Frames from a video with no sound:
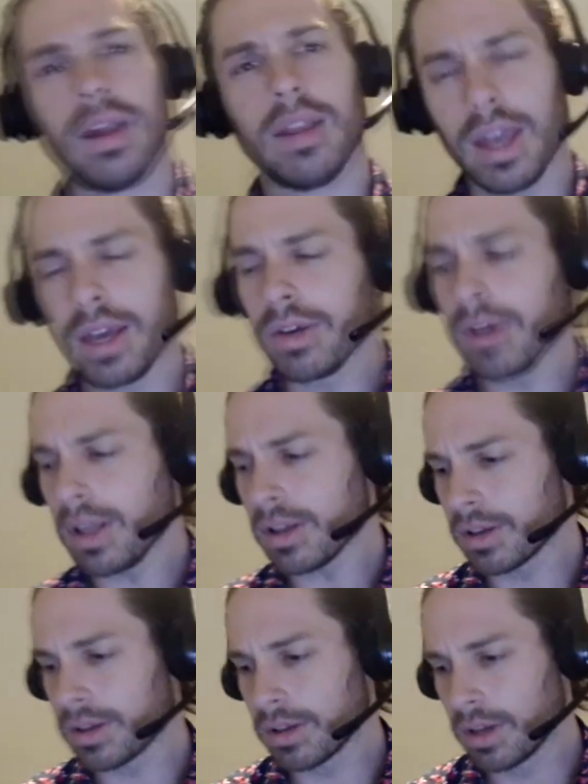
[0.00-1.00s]
Yeah, great.
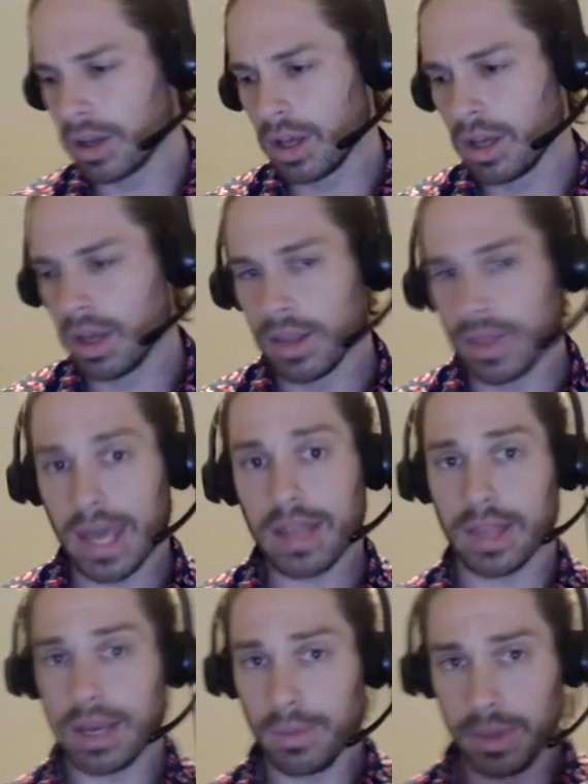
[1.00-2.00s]

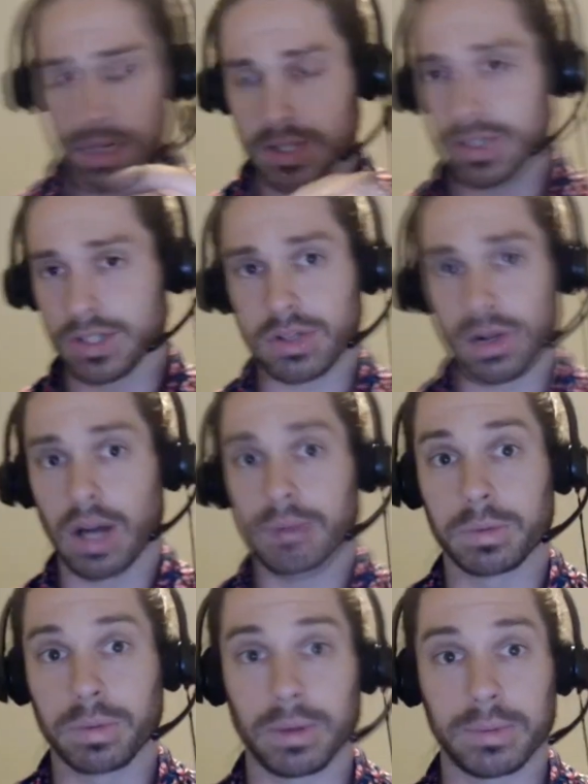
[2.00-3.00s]
That one I just described
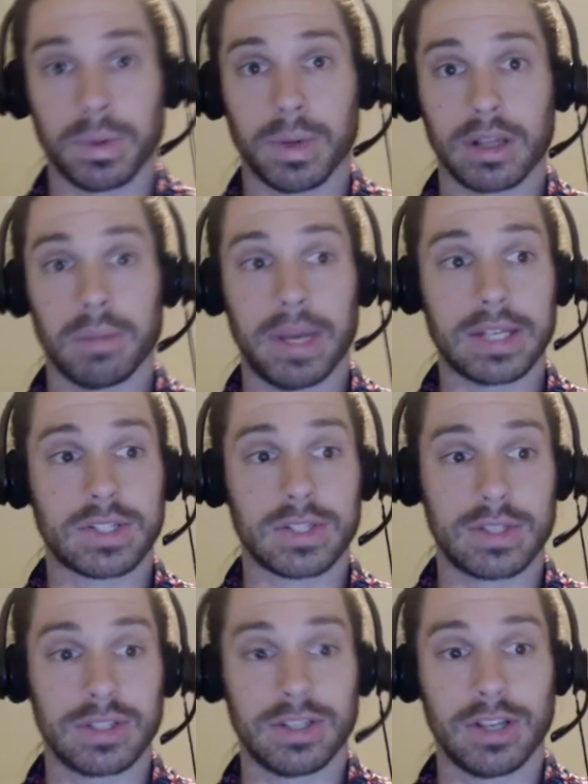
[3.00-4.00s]
was probably one of the best,
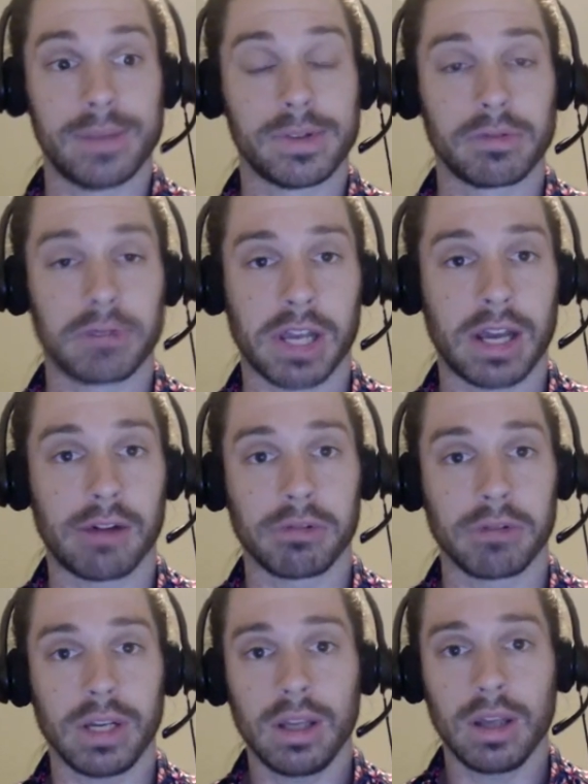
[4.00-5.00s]
just in terms of recovery.